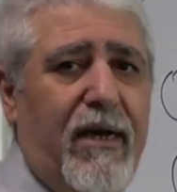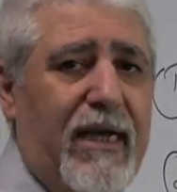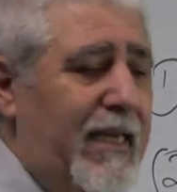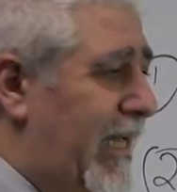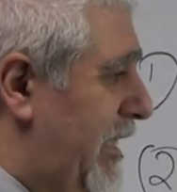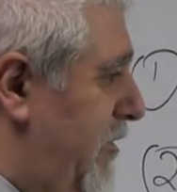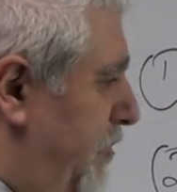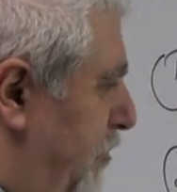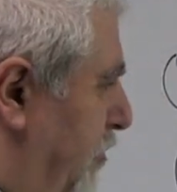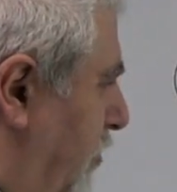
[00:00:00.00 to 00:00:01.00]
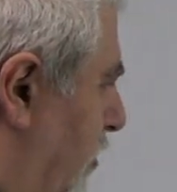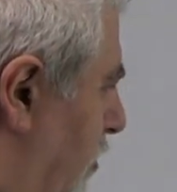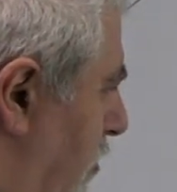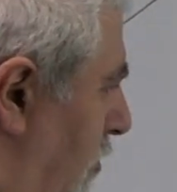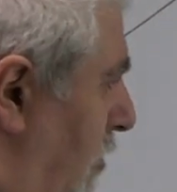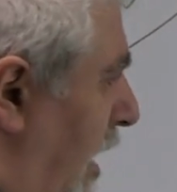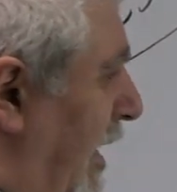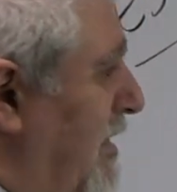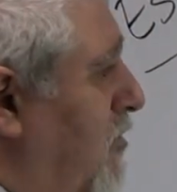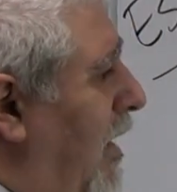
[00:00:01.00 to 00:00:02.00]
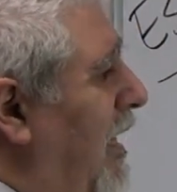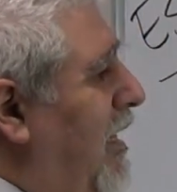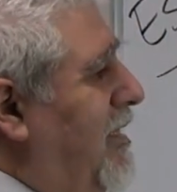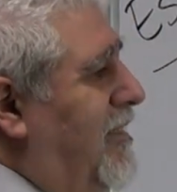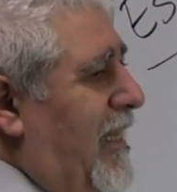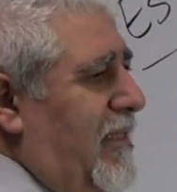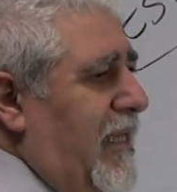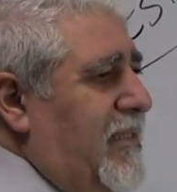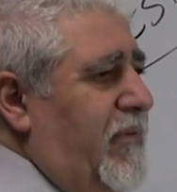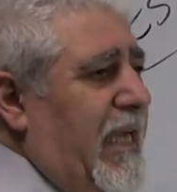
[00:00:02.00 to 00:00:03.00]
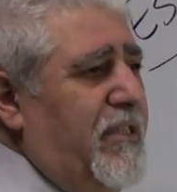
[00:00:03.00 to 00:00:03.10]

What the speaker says: to highlight, as well as that as we